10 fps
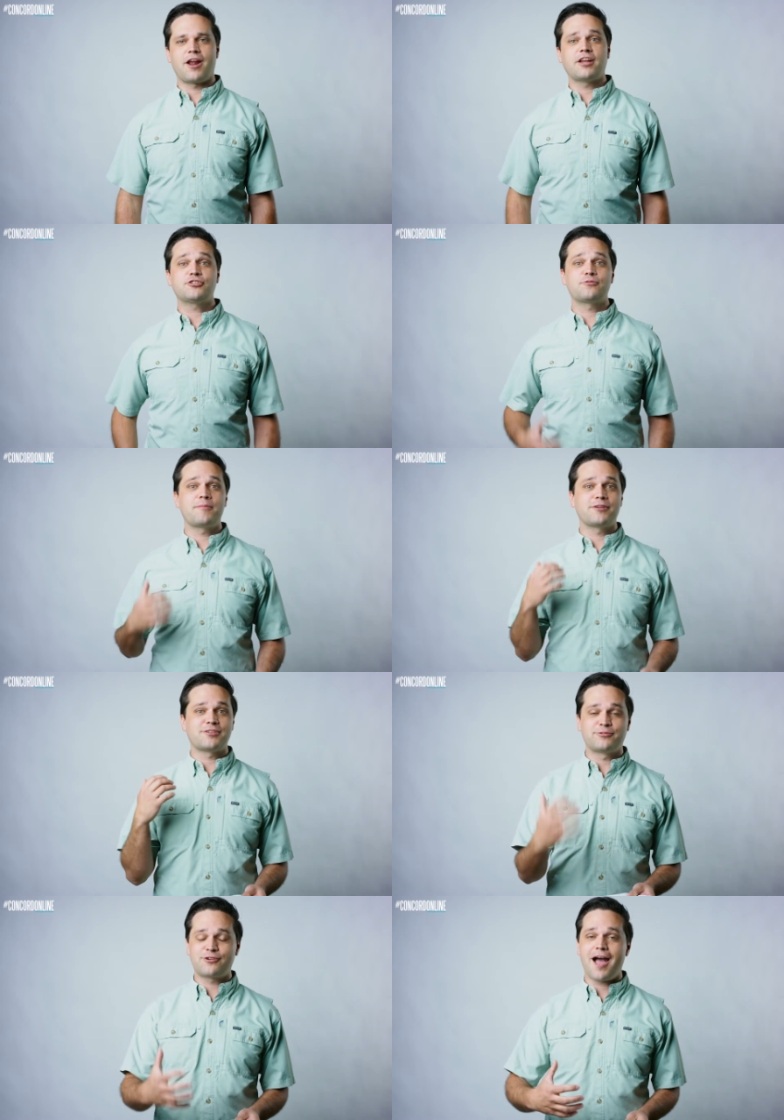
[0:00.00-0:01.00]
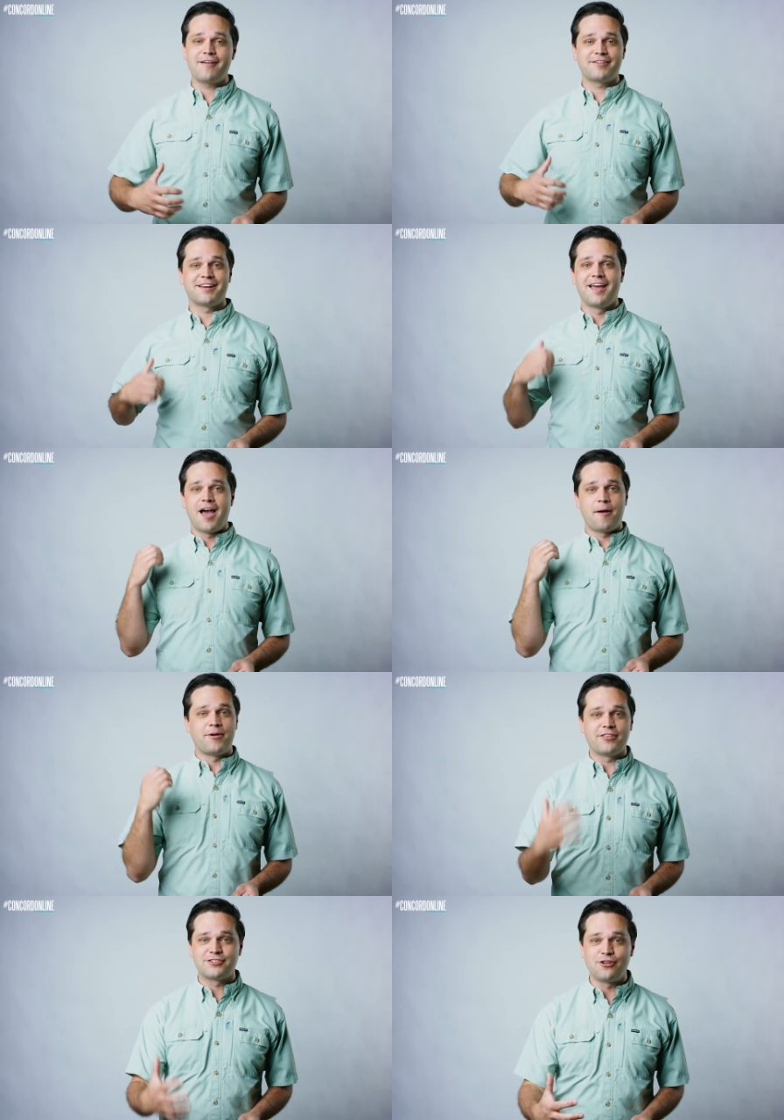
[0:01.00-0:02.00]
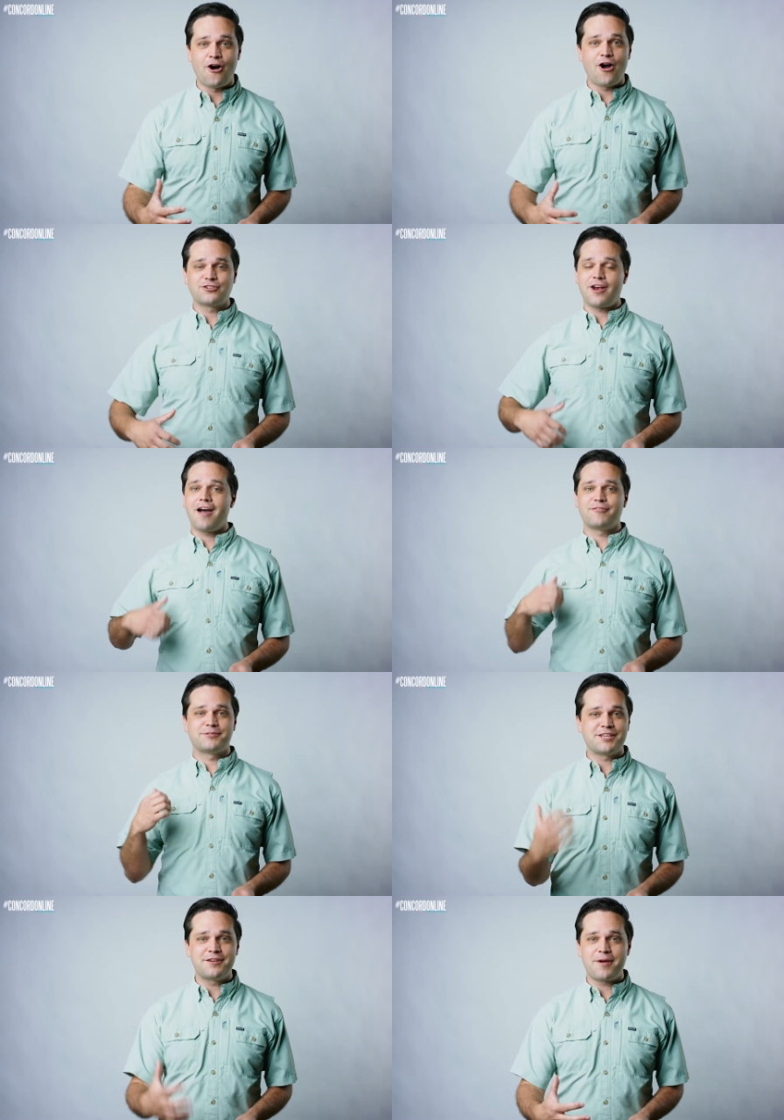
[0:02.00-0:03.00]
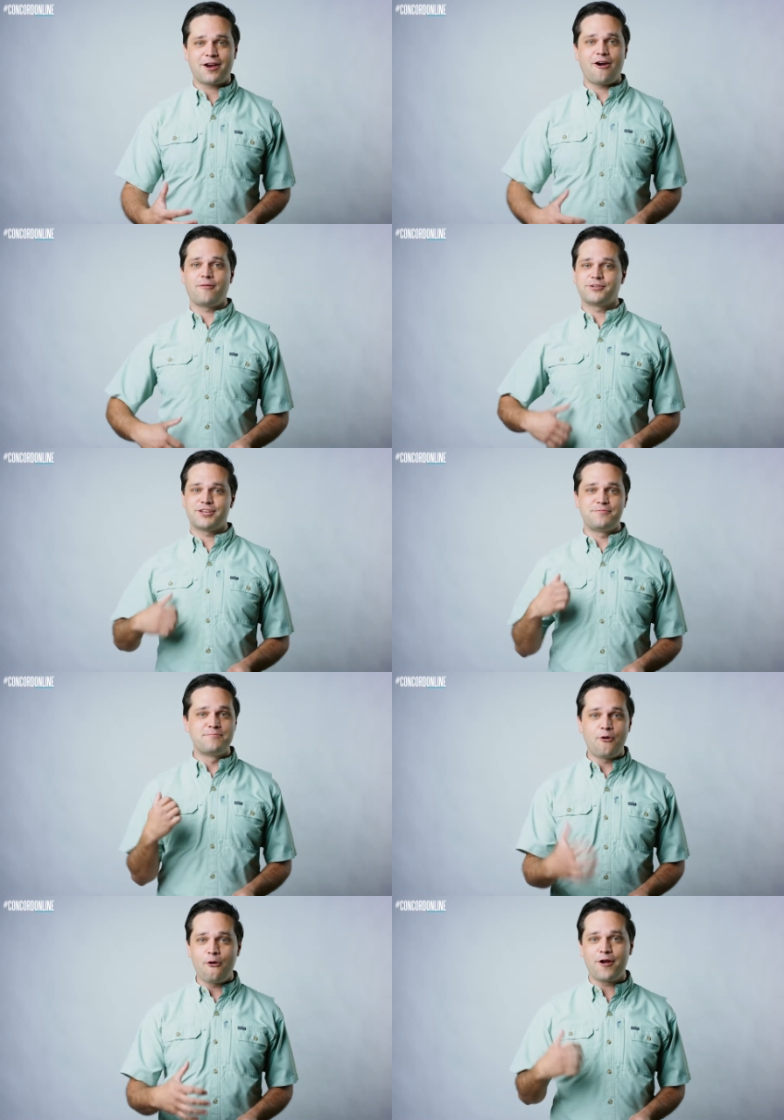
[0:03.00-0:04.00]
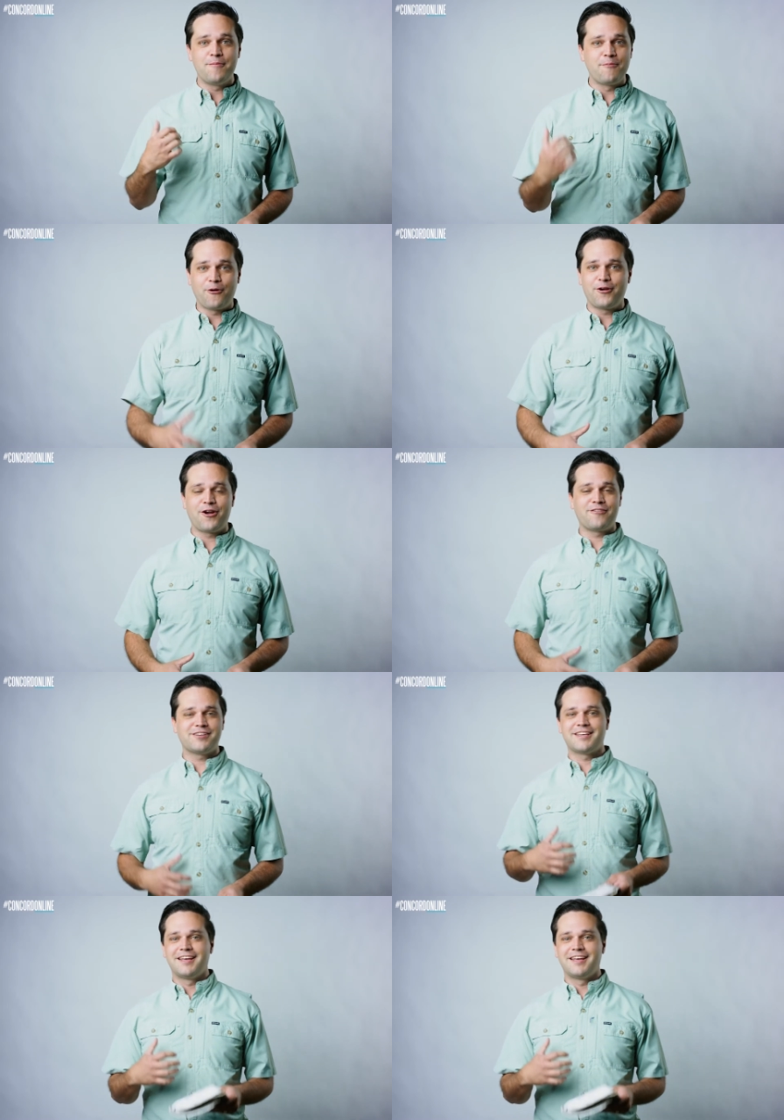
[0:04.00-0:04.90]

And I just remember as I'm driving, I'm in this long drive, I'm sitting in my car, I'm just getting more and more nervous,